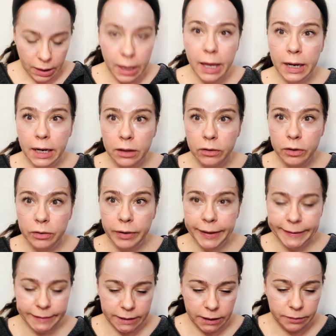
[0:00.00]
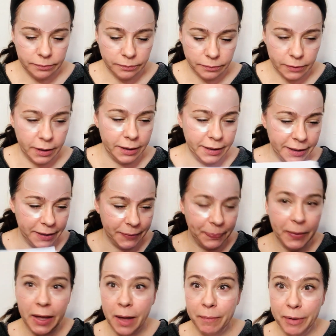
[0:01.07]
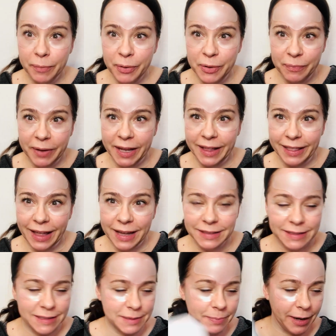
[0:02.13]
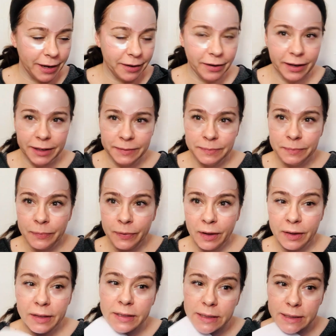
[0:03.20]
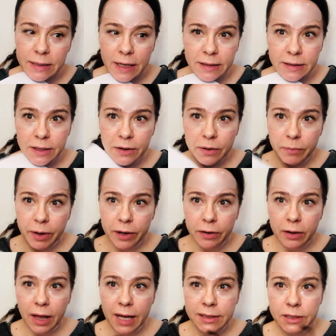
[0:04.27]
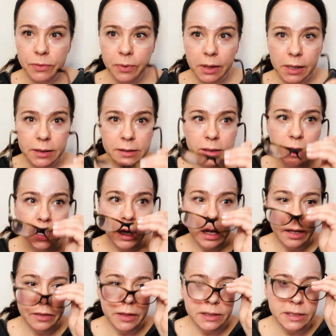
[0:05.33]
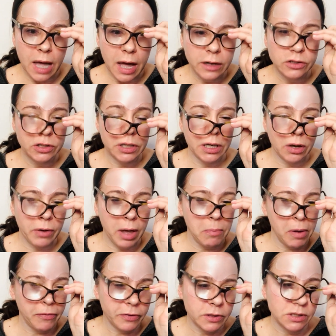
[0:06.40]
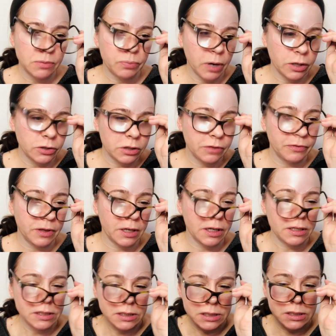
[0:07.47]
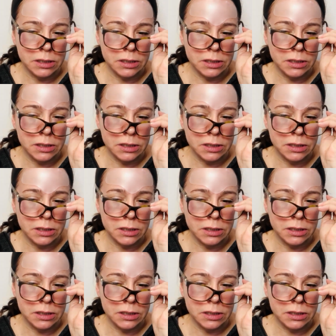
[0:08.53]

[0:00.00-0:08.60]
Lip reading: and I look crazy, I'm gonna put my glasses back on. This is nice that you can wear your glasses with this. This actually, okay, my first impression of this